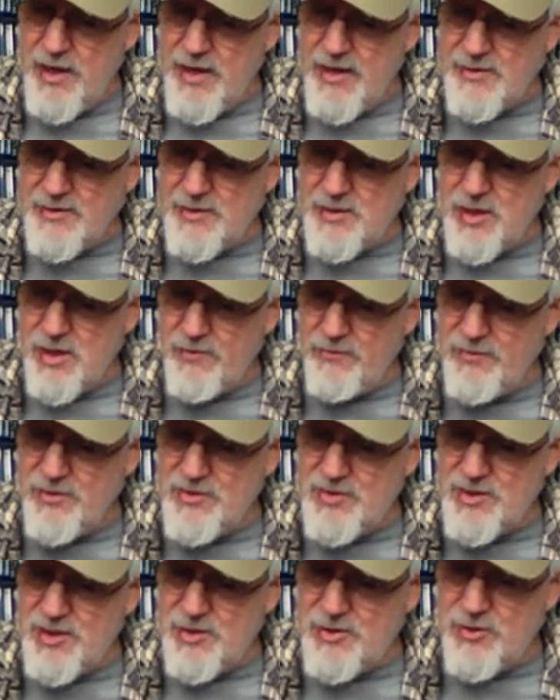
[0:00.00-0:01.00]
a self
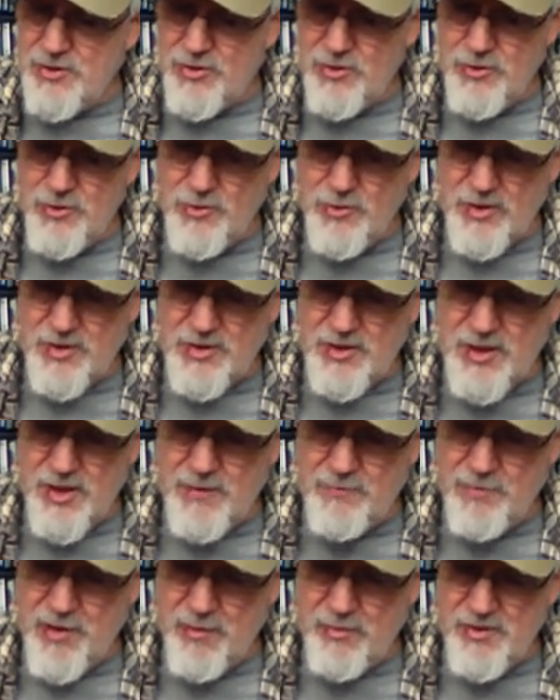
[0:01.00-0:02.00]
centered New York City
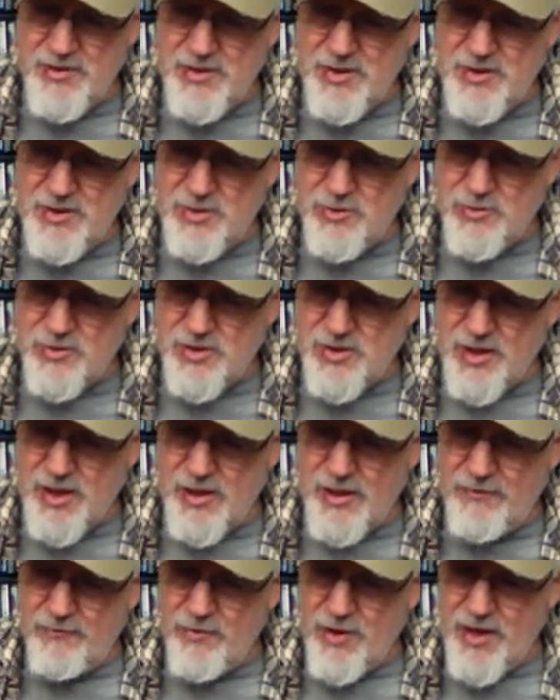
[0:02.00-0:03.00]
publicist who
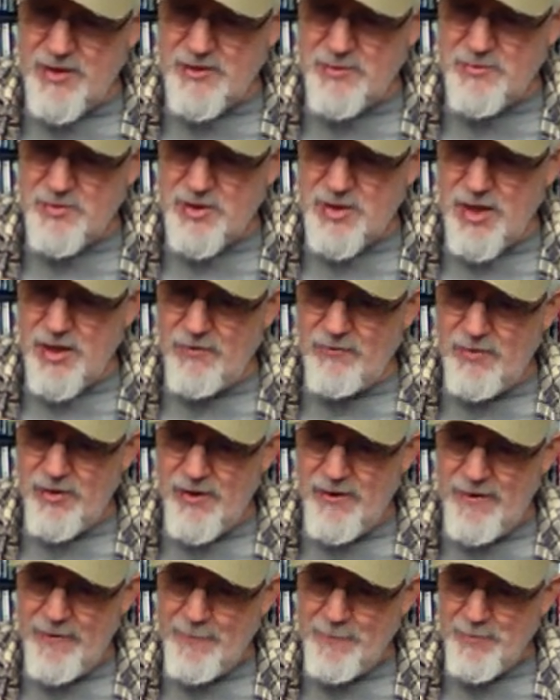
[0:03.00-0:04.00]
suddenly finds himself
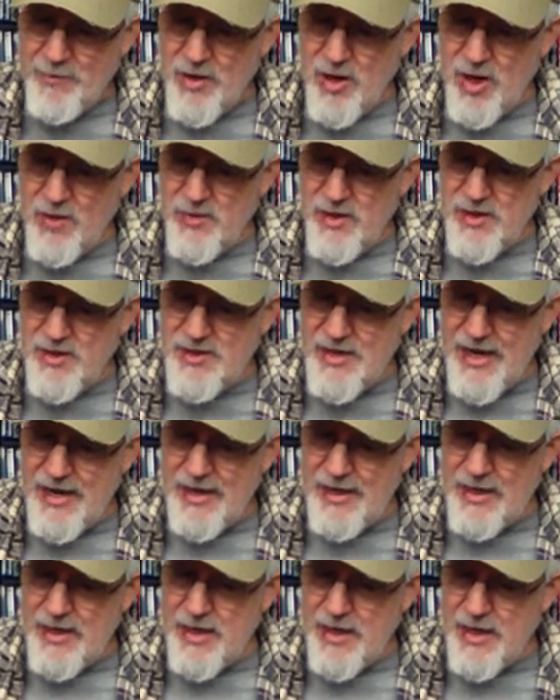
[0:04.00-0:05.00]
on the
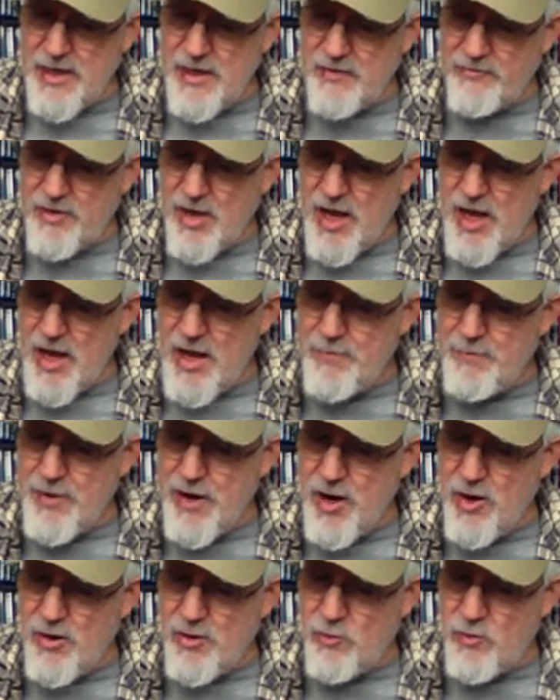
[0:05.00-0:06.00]
deadly end of a high
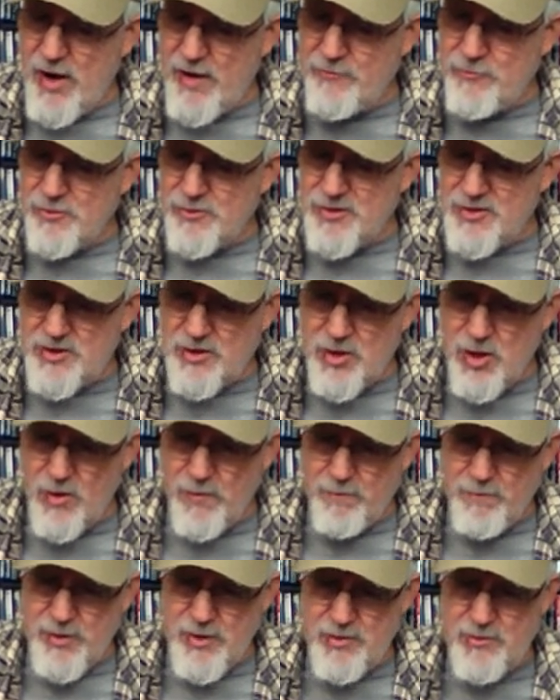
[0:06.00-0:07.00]
powered rifle
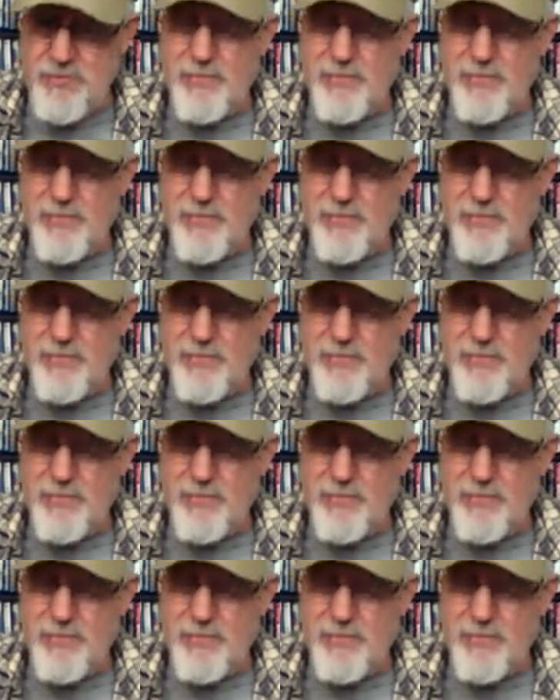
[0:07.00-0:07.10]
scope.